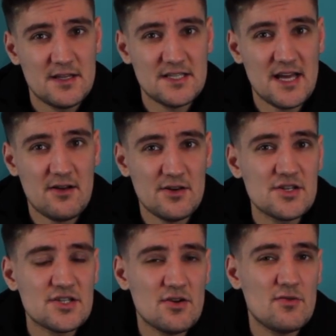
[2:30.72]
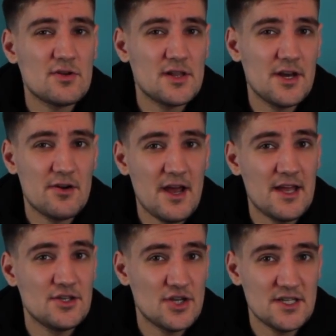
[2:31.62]
the sound is so clear
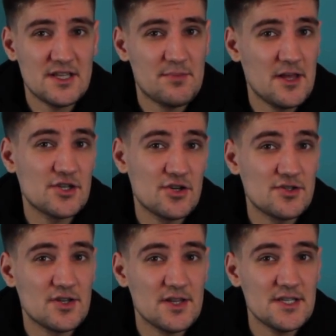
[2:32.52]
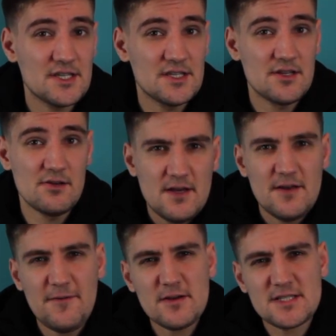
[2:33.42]
and just a pleasure to listen to.
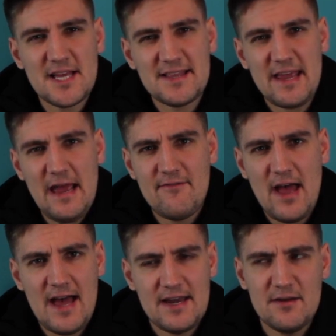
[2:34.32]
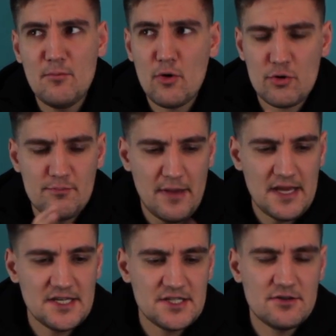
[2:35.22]
It feels like they have added more
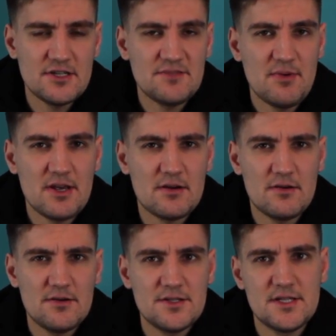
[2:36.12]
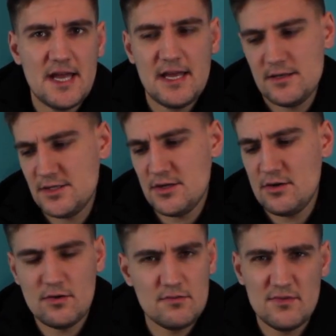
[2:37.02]
bass to the speakers than
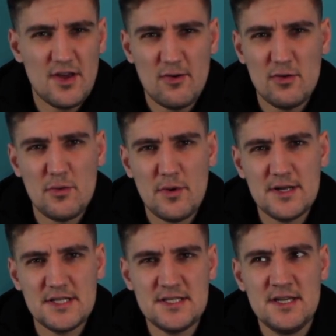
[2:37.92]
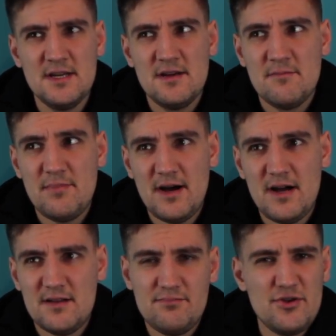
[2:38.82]
to the old ones,
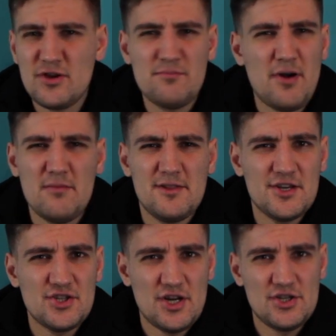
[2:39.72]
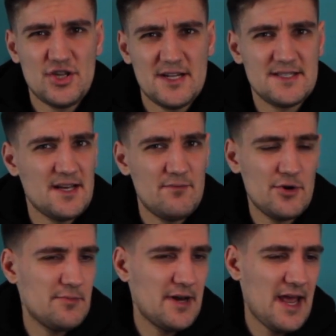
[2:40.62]
but you can probably change that
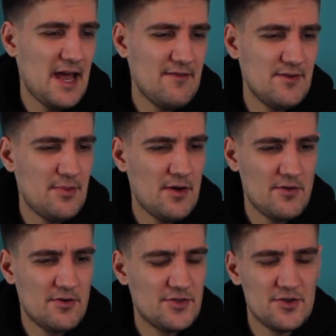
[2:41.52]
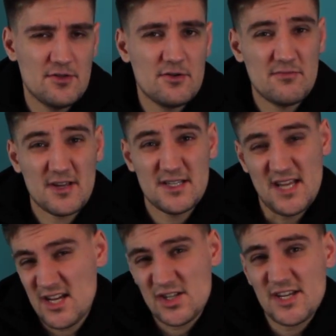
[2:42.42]
somewhere, but I haven't bothered to look because
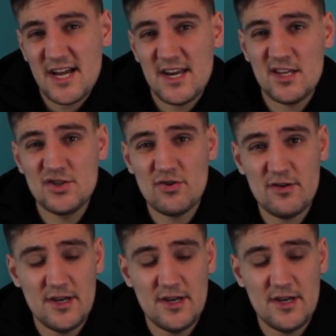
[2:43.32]
I actually kind of enjoy